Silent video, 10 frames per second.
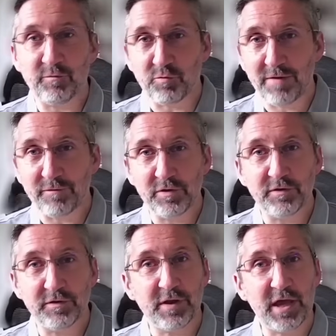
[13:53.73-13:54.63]
reference
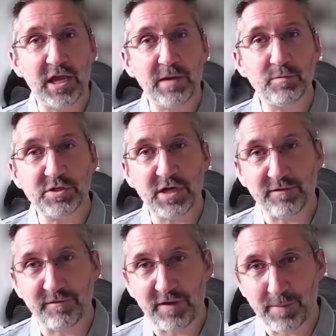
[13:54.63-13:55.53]
claims, check
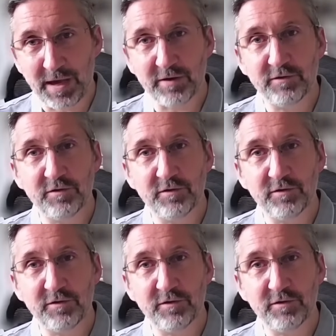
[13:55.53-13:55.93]
fair balance